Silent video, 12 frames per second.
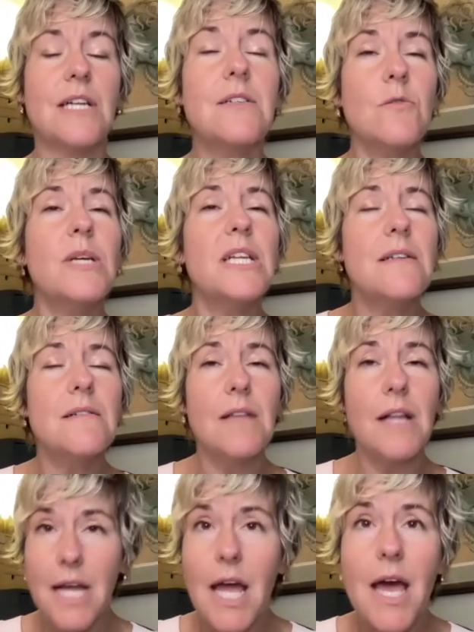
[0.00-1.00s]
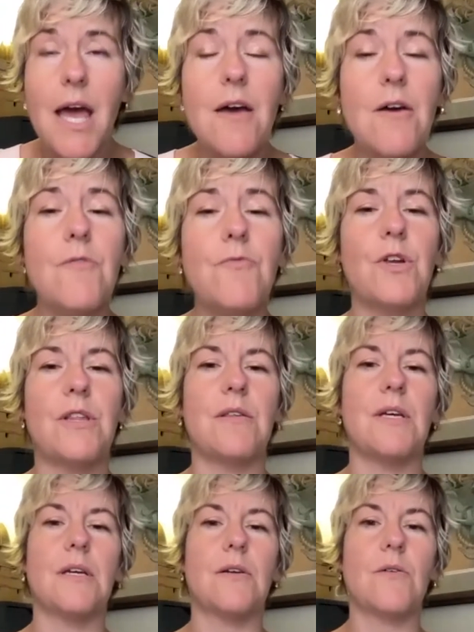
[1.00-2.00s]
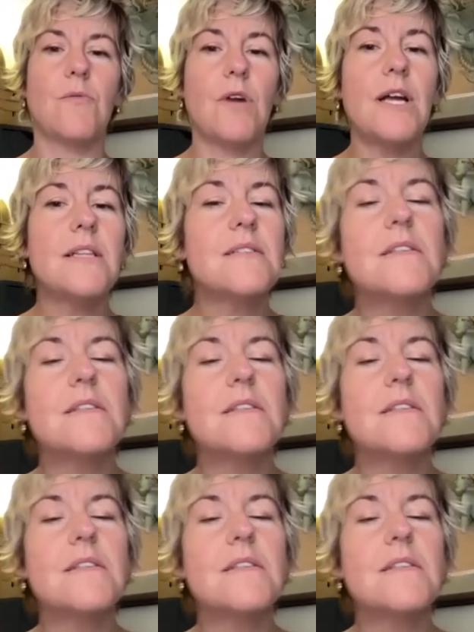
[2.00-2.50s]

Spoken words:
And I do mean like everything, right?